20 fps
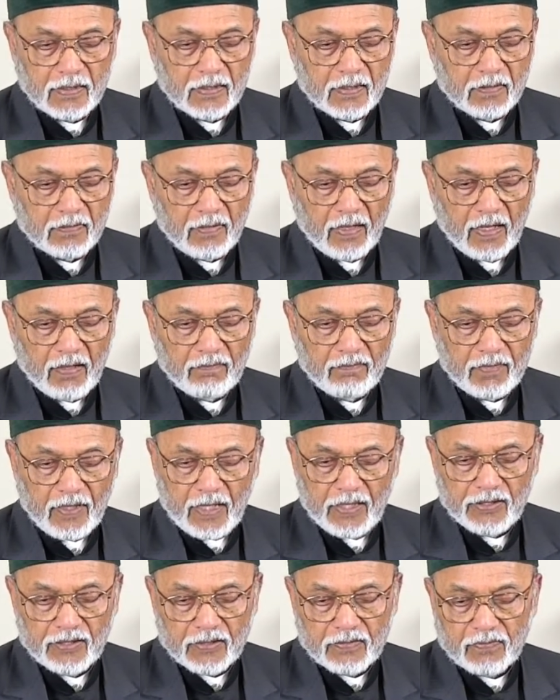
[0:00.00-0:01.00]
the grave
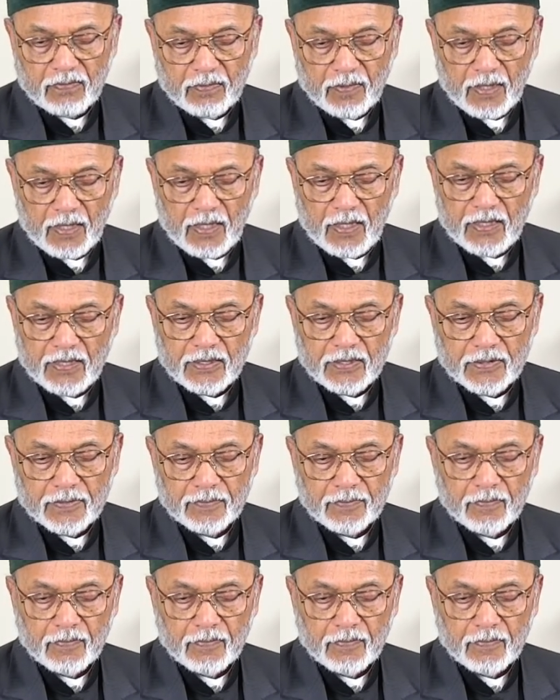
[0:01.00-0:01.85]
danger from the east,